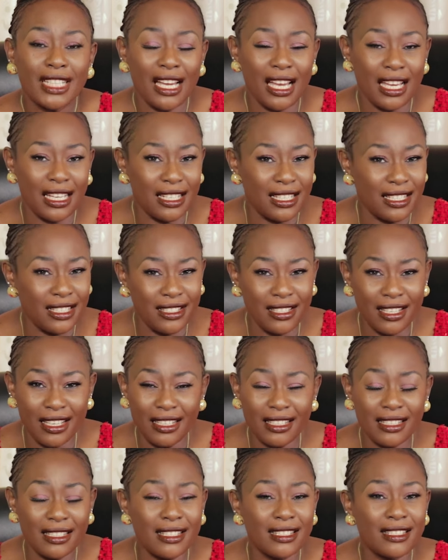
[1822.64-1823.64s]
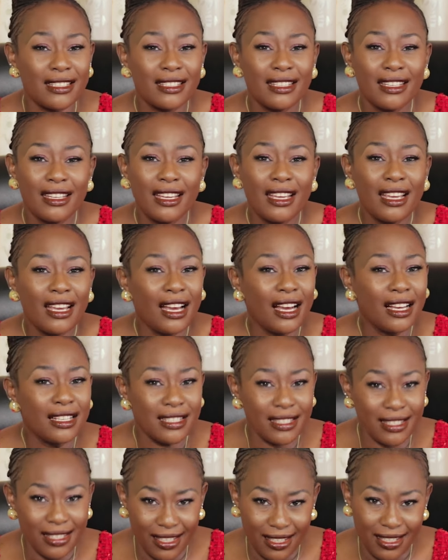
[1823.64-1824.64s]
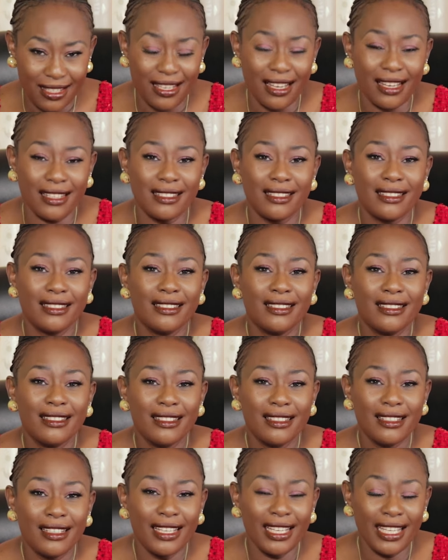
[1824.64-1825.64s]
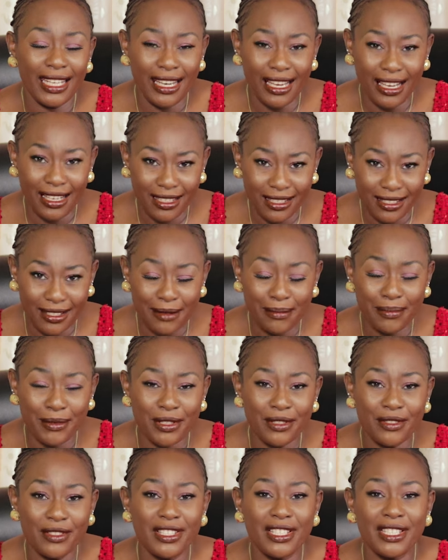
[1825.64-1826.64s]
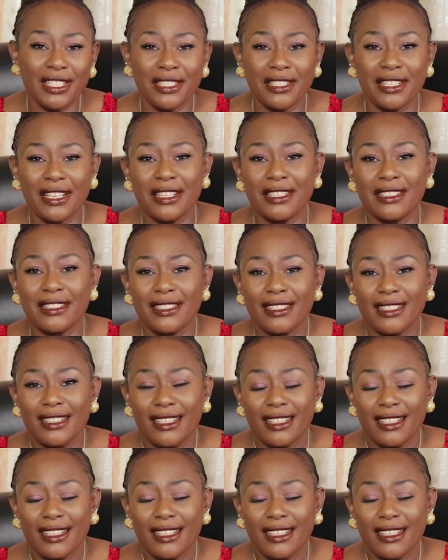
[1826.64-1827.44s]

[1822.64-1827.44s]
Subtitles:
I reject Satan and accept you, Jesus.